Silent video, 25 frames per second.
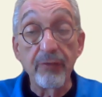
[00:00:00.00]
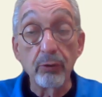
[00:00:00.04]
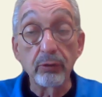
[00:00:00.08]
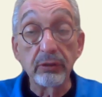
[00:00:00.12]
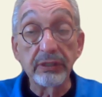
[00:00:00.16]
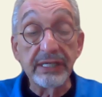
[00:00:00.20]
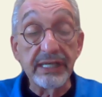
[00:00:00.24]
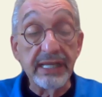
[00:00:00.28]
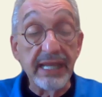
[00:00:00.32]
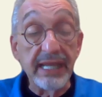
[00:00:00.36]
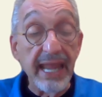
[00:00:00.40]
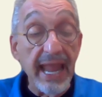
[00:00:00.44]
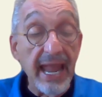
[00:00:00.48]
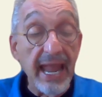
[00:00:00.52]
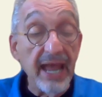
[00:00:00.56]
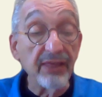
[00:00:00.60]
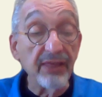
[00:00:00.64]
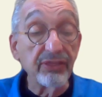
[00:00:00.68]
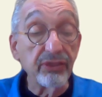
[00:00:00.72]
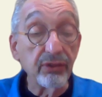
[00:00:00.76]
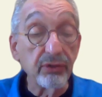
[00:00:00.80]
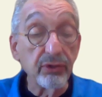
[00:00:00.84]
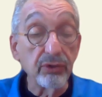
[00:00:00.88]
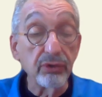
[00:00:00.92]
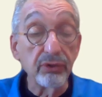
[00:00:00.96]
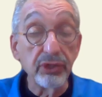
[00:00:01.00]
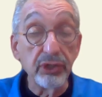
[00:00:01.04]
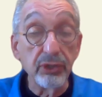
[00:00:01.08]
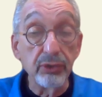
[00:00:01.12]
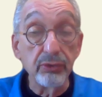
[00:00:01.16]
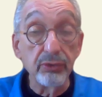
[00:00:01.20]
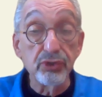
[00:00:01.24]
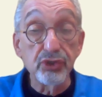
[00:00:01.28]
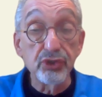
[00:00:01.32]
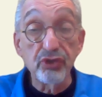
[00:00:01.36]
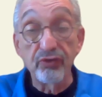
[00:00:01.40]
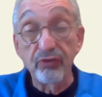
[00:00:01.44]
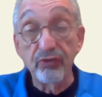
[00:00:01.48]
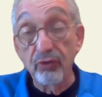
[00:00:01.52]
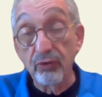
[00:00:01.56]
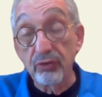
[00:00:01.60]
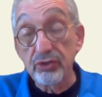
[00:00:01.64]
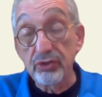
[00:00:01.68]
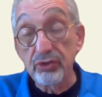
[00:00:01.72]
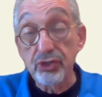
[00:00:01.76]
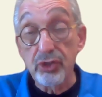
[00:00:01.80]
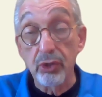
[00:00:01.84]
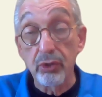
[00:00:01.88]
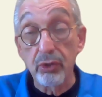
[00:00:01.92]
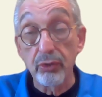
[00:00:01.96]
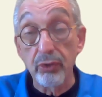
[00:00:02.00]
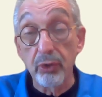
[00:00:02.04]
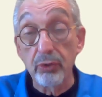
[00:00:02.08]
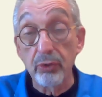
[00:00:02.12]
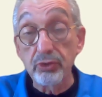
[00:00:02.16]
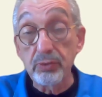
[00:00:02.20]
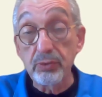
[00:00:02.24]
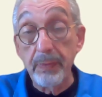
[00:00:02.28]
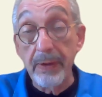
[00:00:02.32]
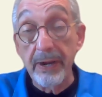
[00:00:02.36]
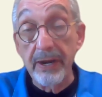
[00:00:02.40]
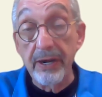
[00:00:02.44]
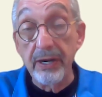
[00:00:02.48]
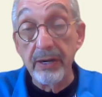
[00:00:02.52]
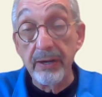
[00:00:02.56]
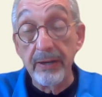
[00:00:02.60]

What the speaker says: Foley catheter use. So those